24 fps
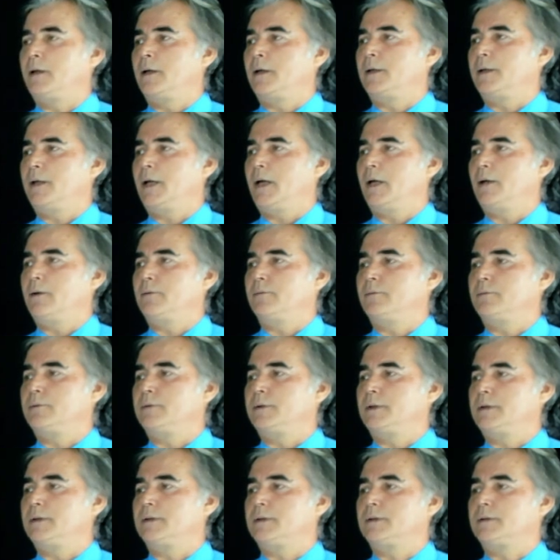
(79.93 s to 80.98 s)
Now,
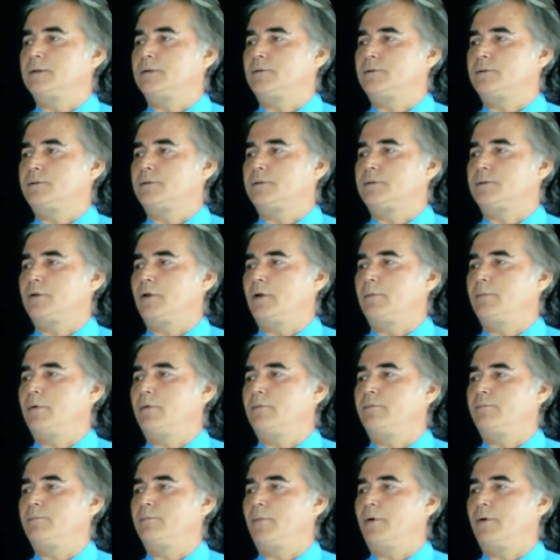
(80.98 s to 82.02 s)
this scope
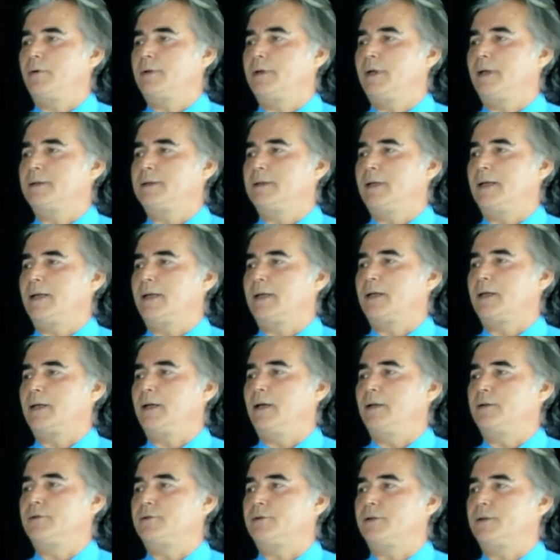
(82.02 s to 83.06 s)
of modern
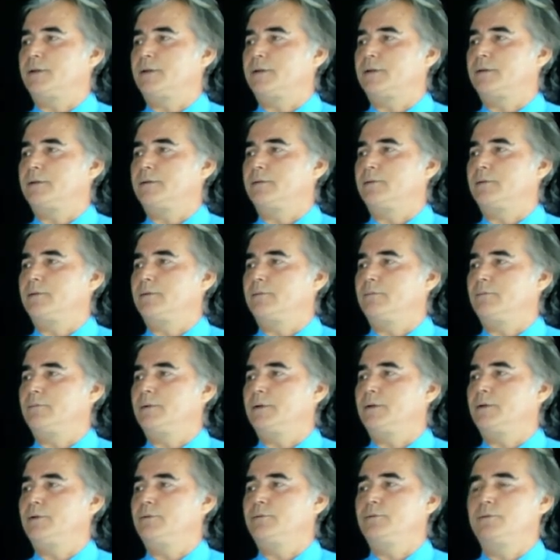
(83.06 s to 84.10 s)
agriculture, we
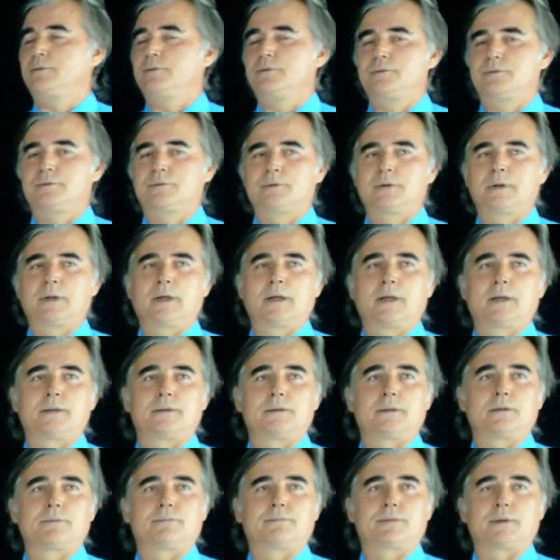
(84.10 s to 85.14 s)
use
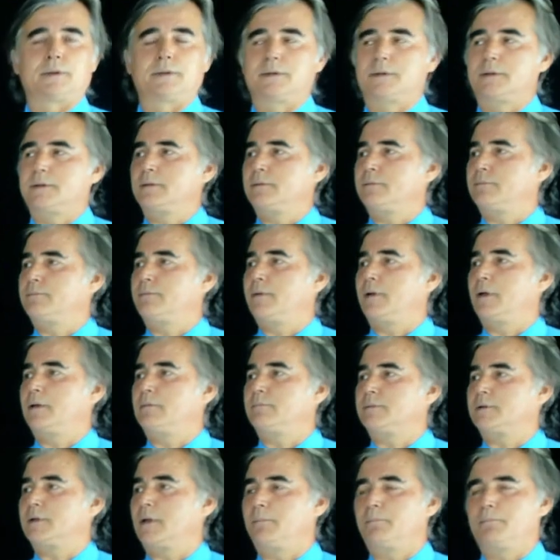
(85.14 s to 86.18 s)
different
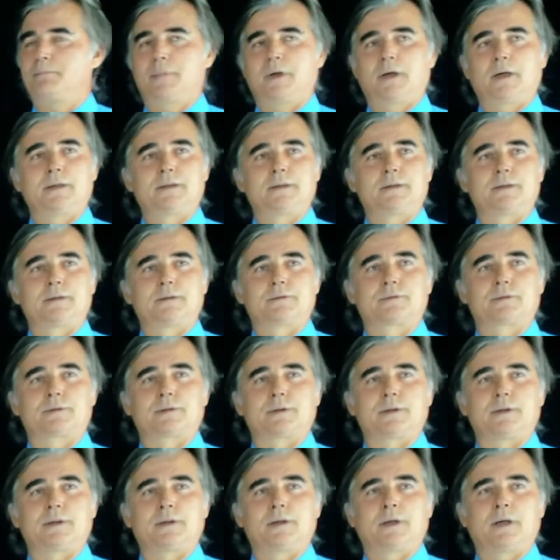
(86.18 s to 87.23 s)
farm supply
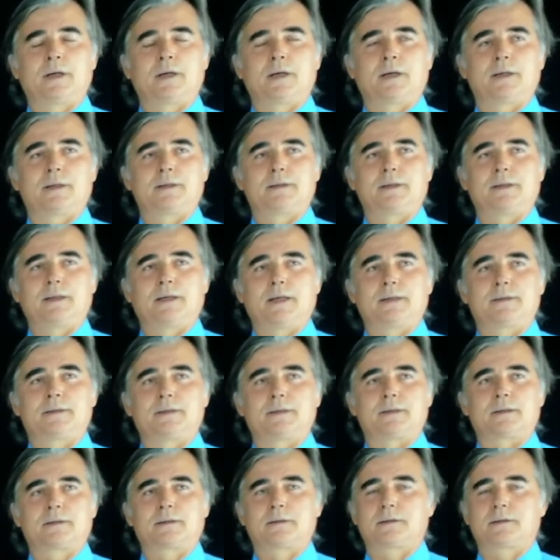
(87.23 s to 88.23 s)
industry getting